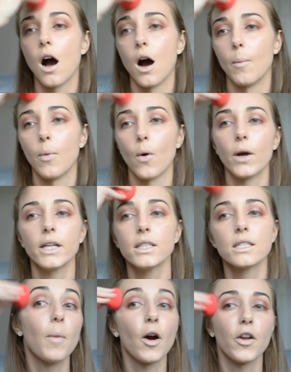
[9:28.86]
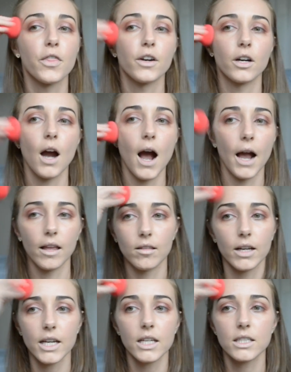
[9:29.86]
on point, but their
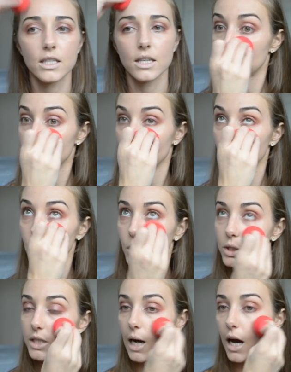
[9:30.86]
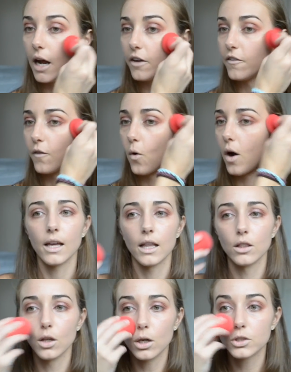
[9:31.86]
highlight, to die for.
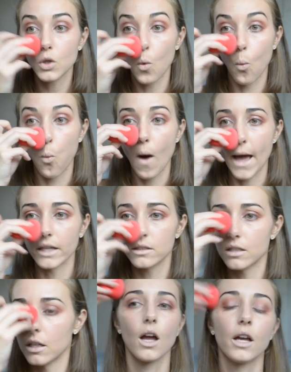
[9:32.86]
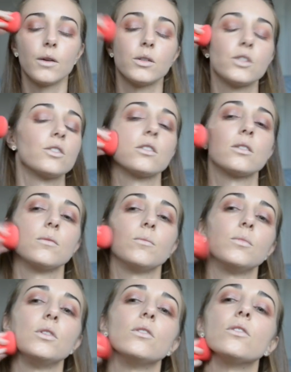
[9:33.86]
It looked wet. It was just
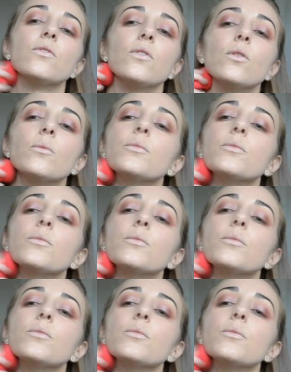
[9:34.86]
beautiful,